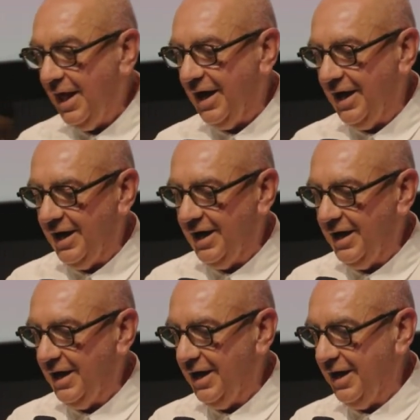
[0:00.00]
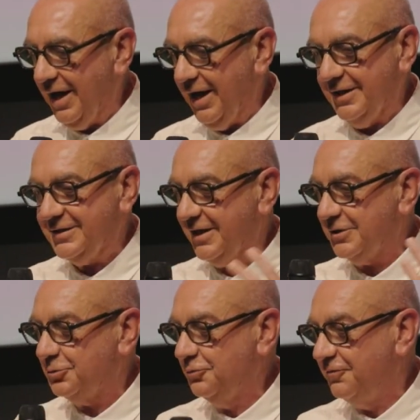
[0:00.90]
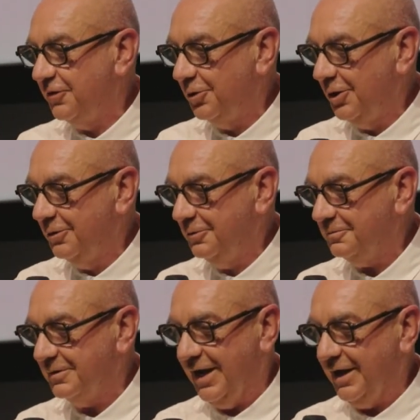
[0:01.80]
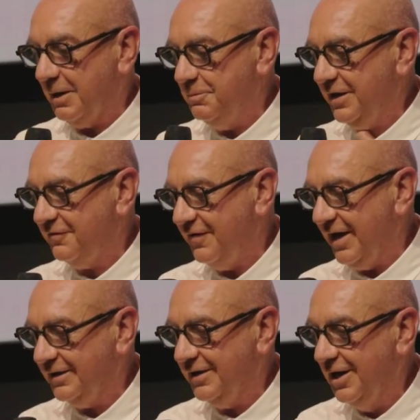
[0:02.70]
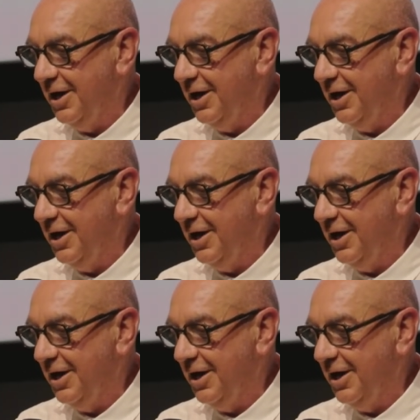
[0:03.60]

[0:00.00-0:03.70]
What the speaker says: And I started to follow, like a big fan,